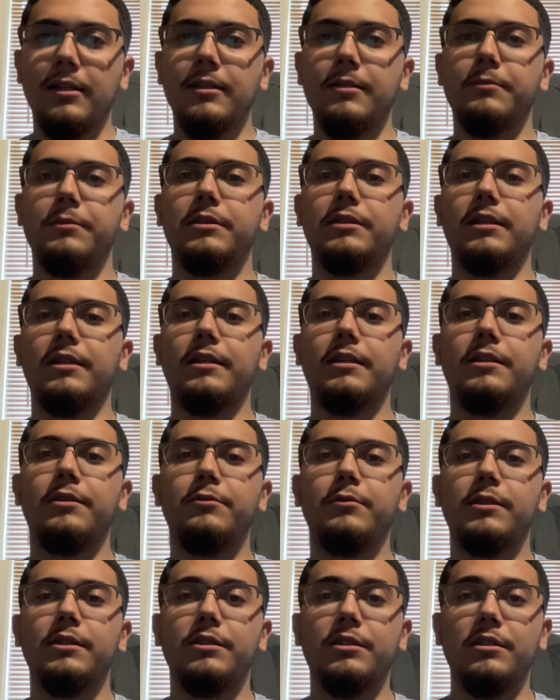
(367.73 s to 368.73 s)
but that he
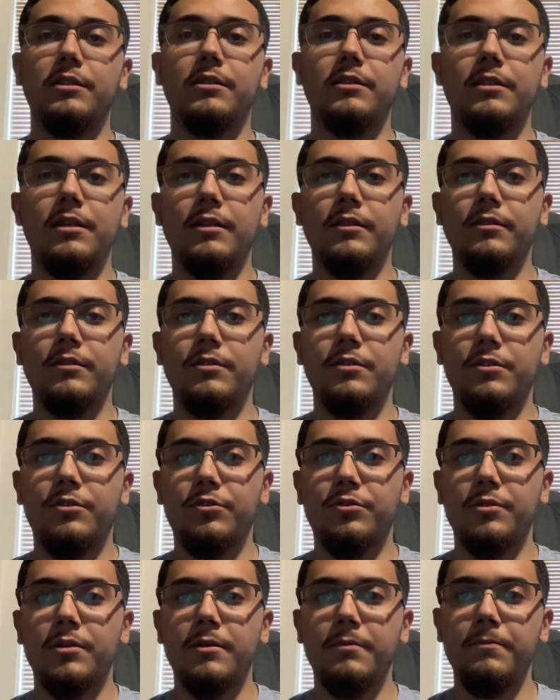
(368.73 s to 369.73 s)
wishes death to
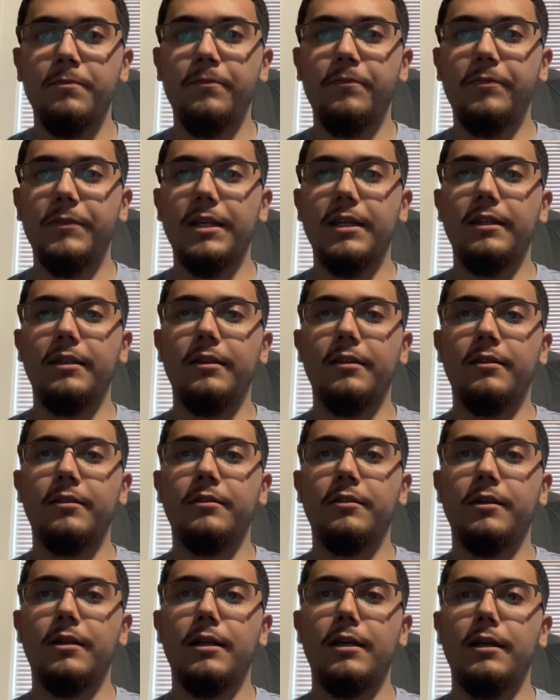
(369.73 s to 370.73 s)
Trump and the
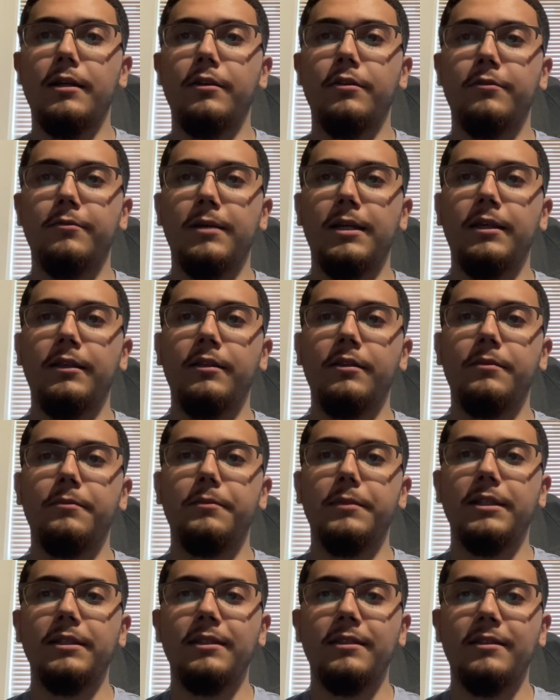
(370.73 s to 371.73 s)
other higher ranking
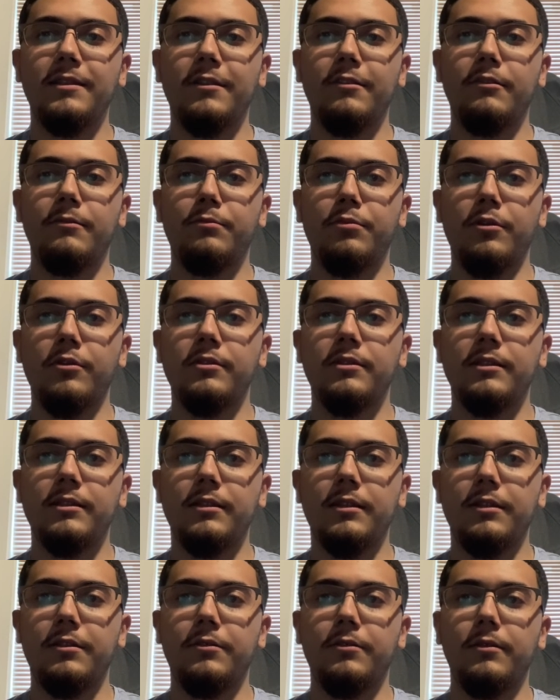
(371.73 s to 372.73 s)
military
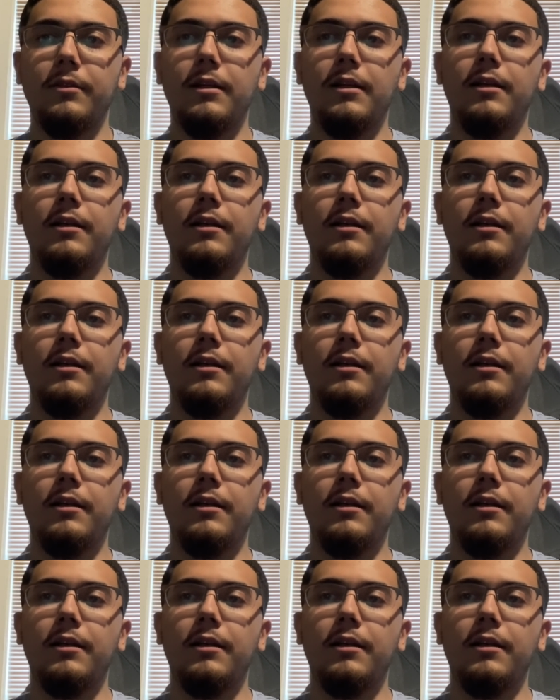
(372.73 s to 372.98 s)
personnel